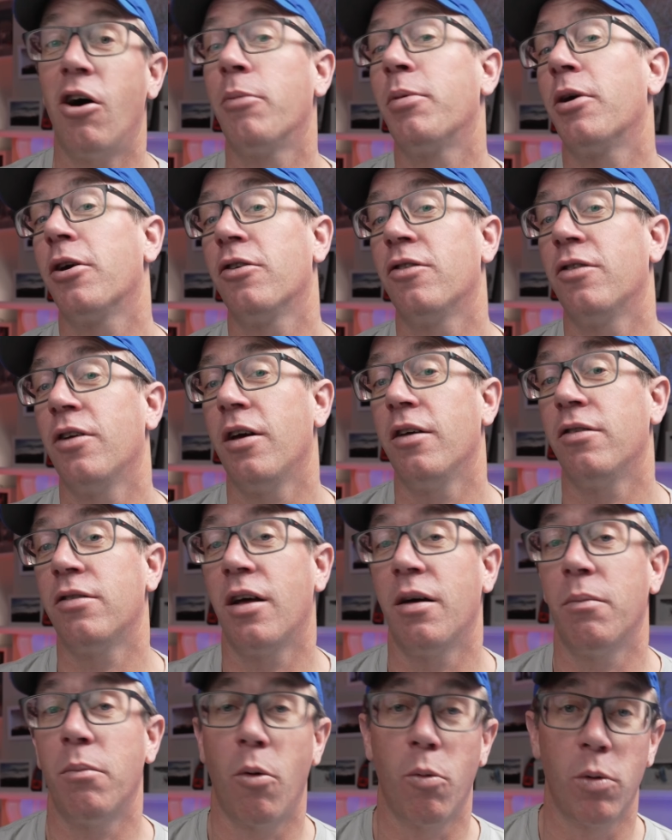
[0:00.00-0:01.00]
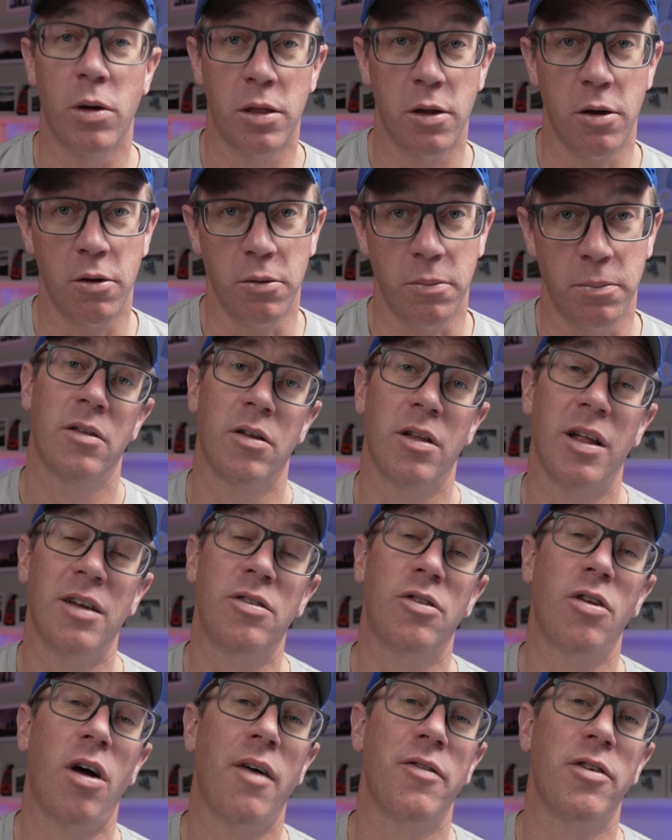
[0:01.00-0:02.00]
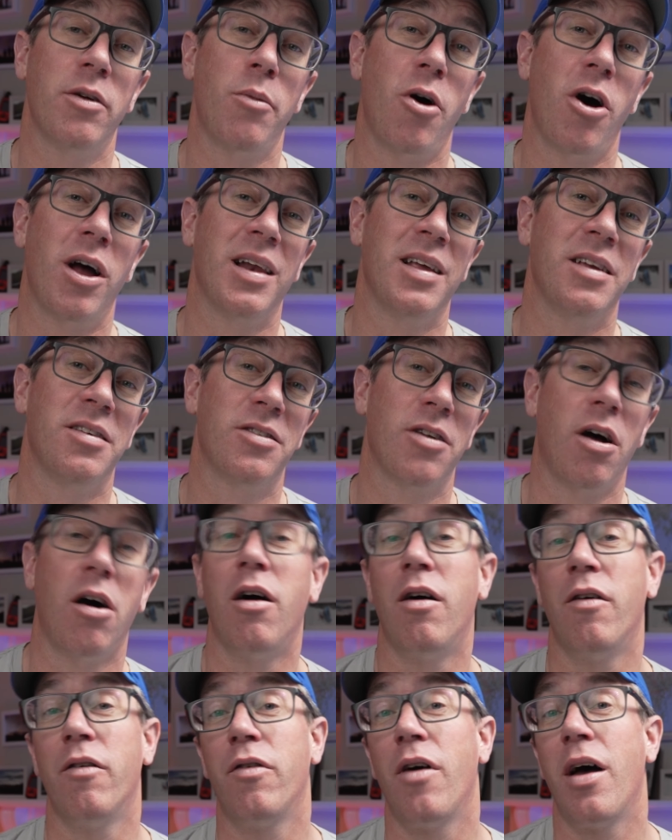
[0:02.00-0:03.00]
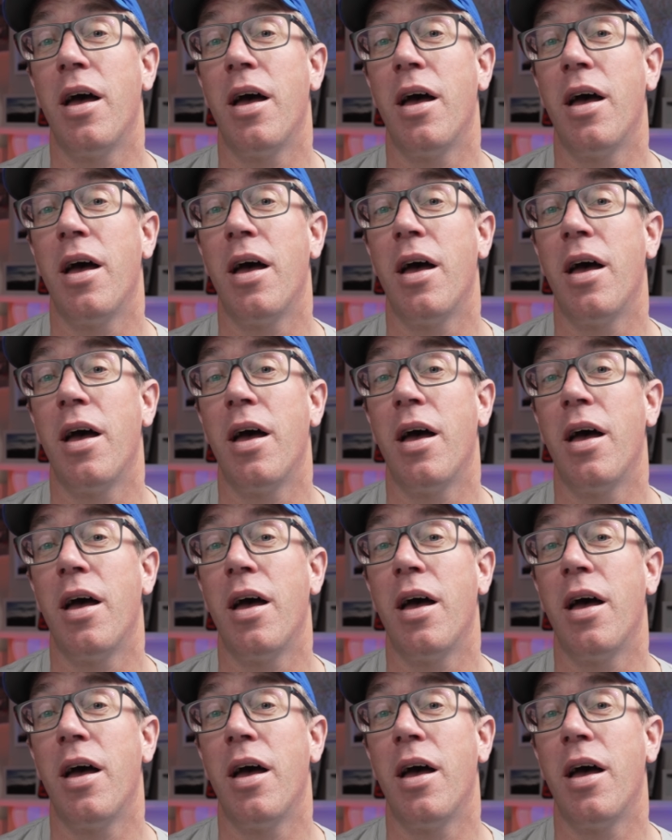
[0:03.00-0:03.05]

I'm going to share some with you. So let's dive into my list of